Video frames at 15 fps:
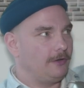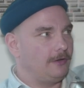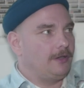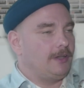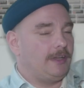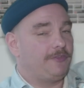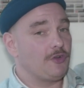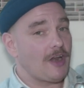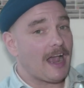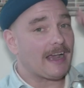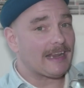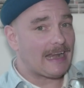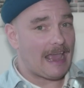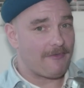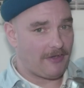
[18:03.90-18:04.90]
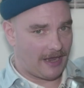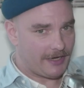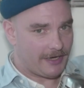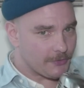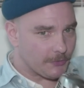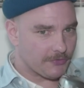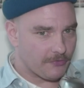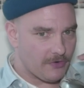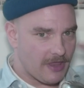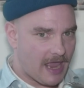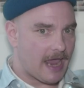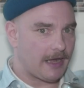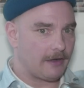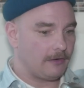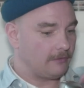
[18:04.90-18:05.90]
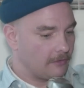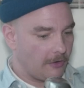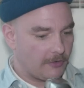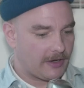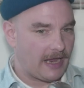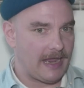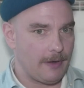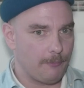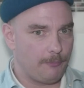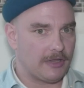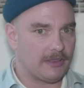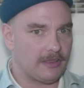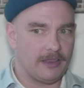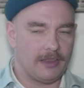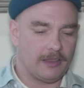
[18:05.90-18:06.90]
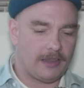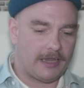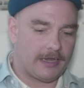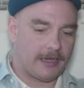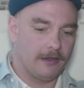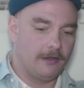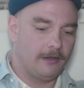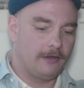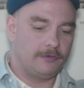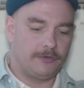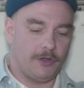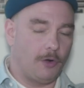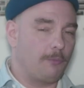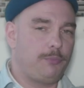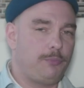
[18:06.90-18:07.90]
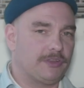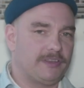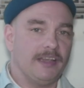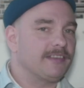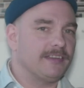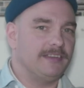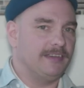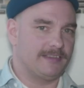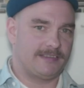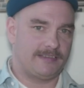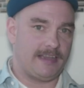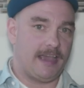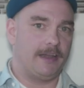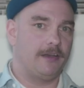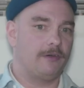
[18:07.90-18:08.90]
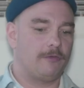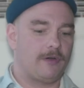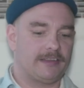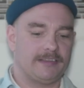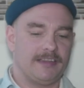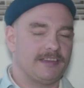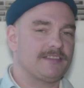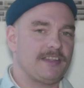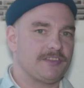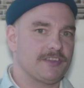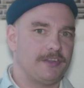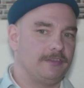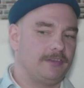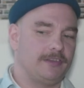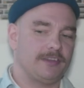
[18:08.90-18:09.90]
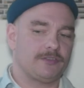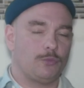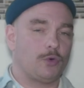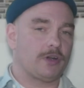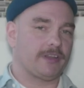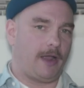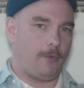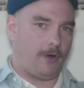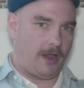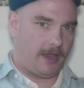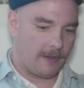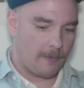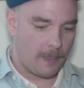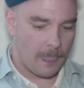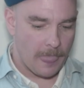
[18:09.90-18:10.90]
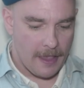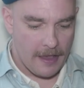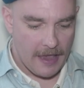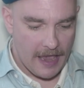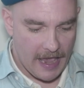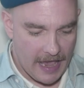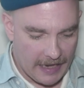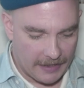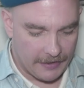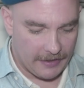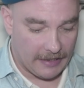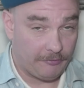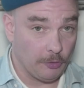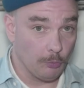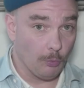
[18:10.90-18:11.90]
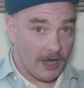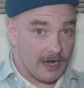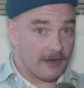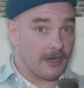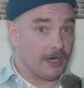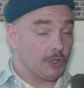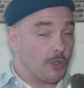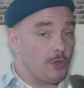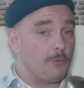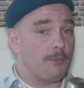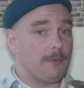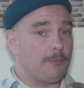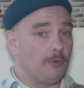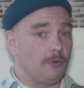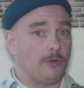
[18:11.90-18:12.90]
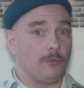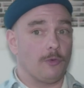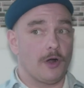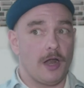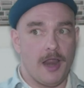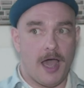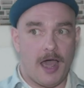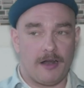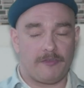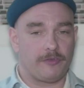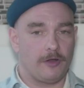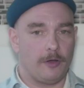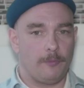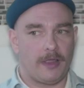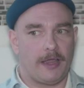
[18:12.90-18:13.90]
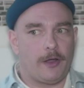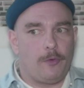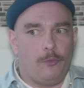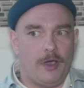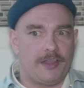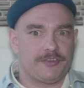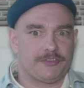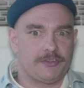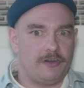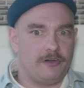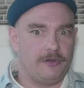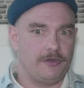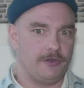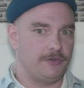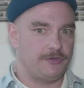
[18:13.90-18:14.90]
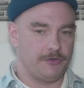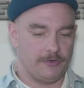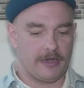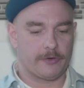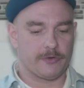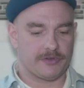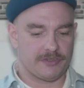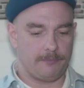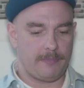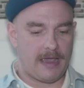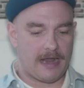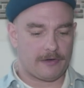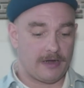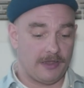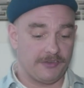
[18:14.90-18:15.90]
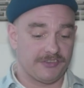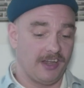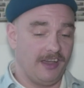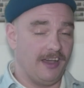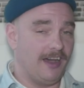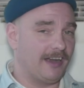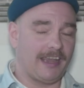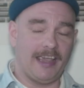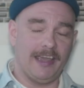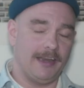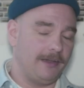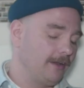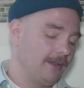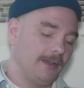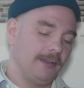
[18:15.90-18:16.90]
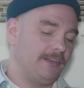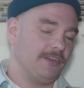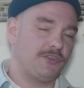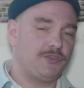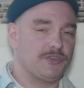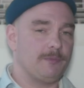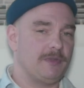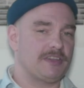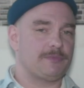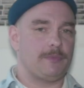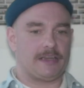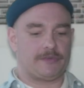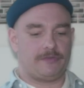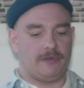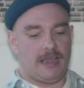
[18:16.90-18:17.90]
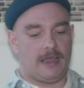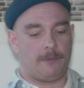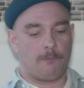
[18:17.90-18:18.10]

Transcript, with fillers: if you're not going to have angels for that, okay, but like, don't put this in instead, right? This doesn't, it doesn't work that way. And if you want to include people who are not from like Western Judeo Christian backgrounds, again, this is a mismatch for that.